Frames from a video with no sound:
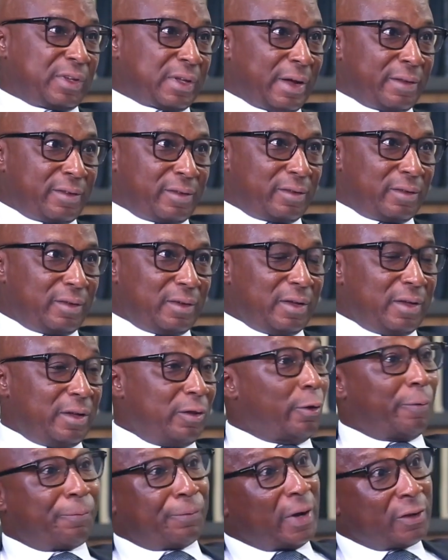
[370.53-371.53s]
start
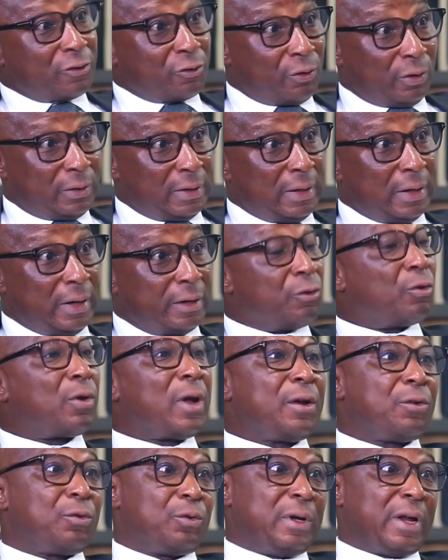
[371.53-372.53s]
your factory on the land. You
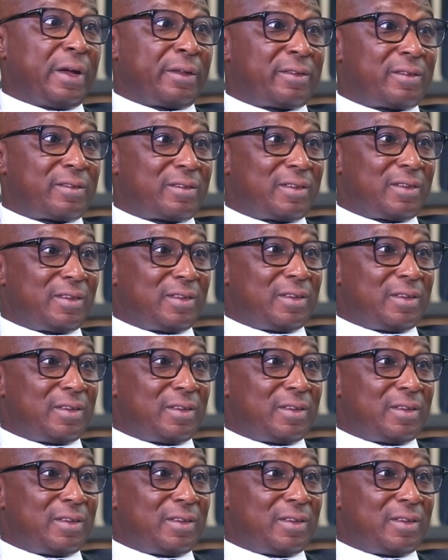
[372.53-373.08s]
can't do that.